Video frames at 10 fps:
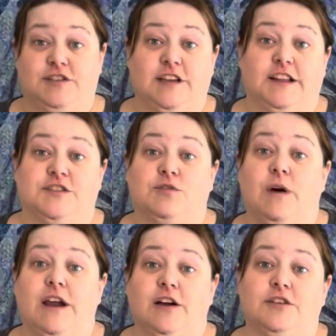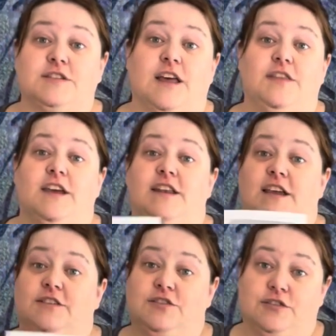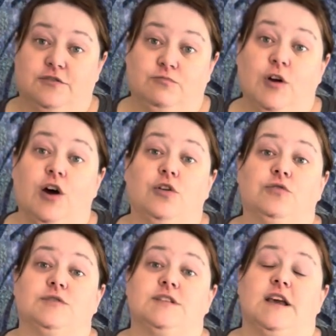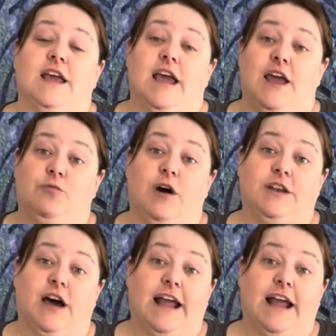in squares and then into rows and whatnot.